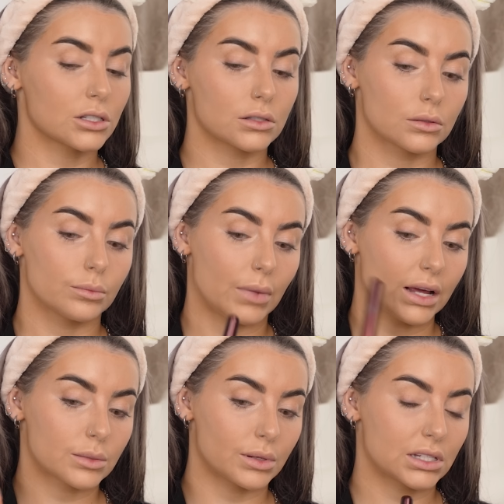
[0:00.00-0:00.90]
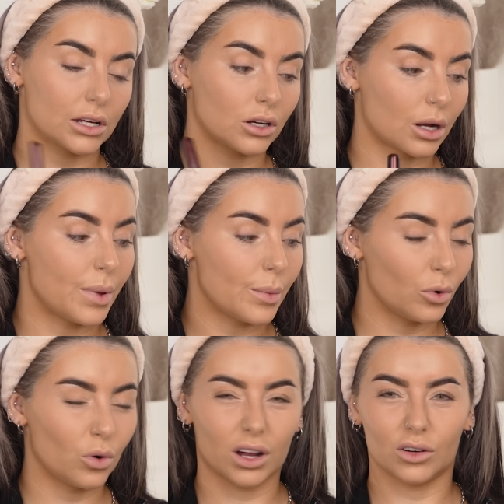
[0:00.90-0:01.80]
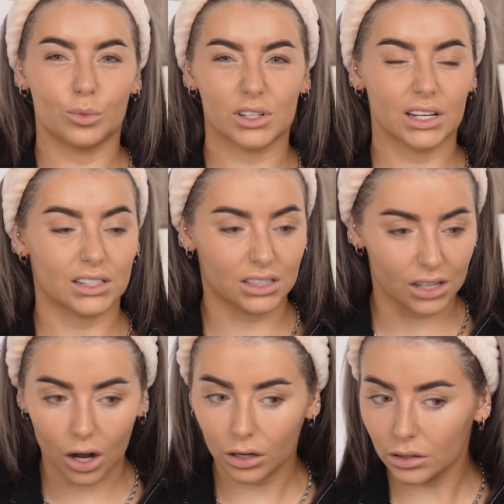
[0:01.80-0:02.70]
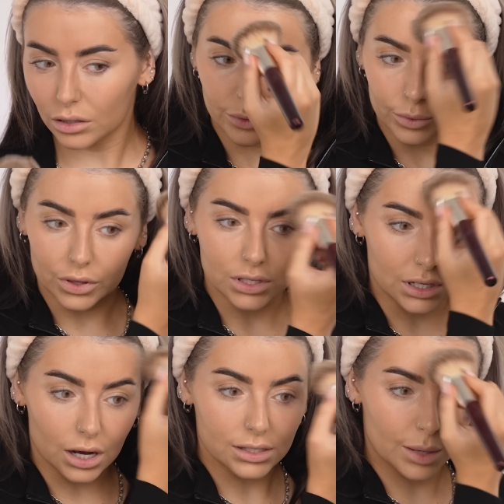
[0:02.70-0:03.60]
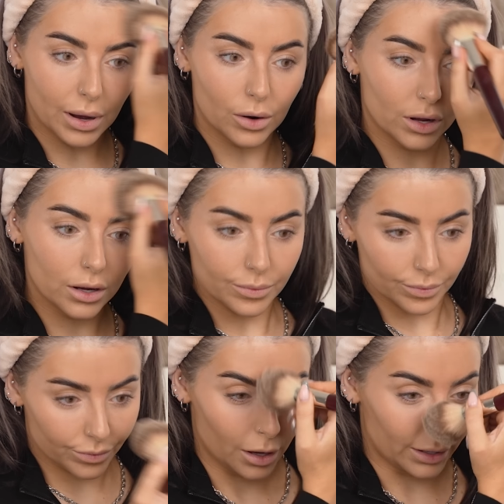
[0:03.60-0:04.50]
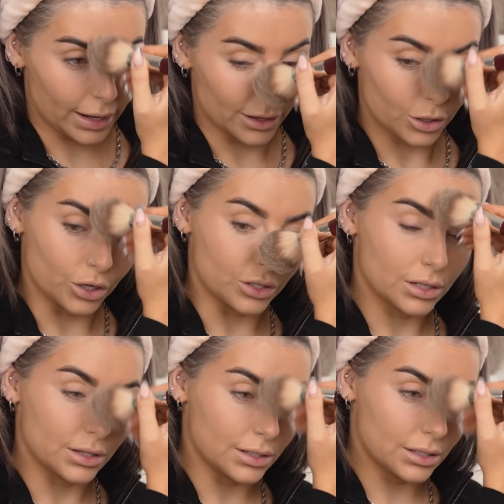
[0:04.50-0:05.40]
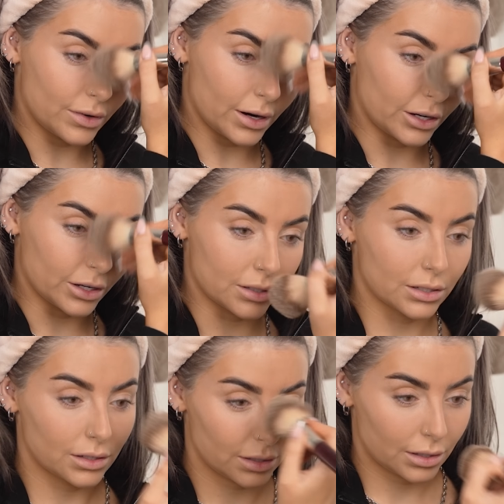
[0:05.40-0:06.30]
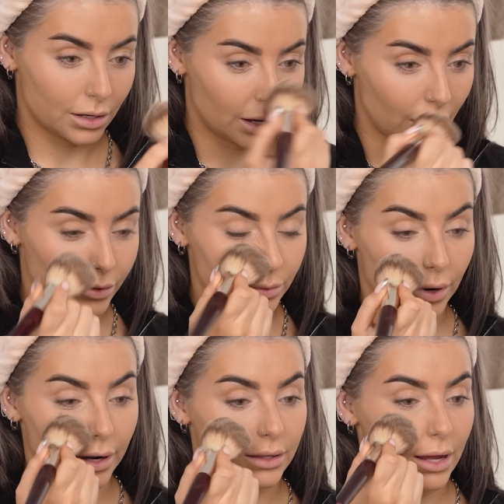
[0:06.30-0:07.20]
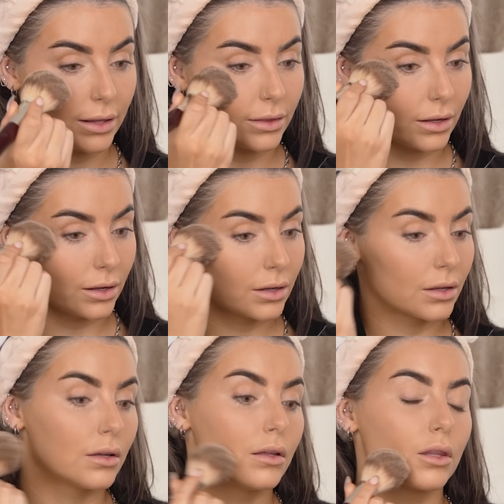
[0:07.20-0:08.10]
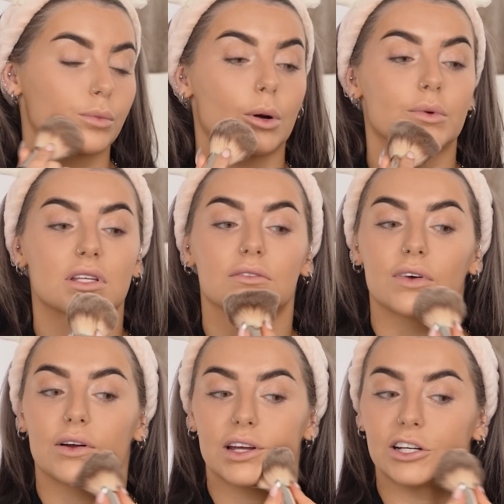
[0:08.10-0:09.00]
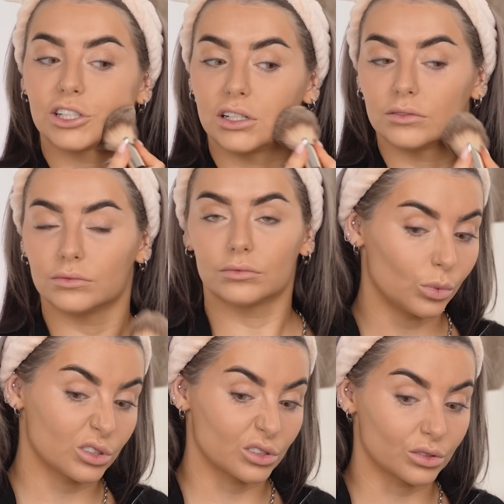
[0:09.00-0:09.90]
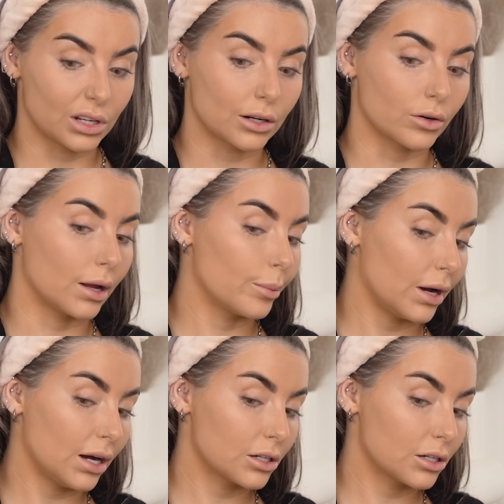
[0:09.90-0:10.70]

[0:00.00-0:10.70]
it just makes my skin look a bit more almost like dull with the Ciate powder. Okay, good. This is very good. I was worried then that the promising foundation wasn't all that great, but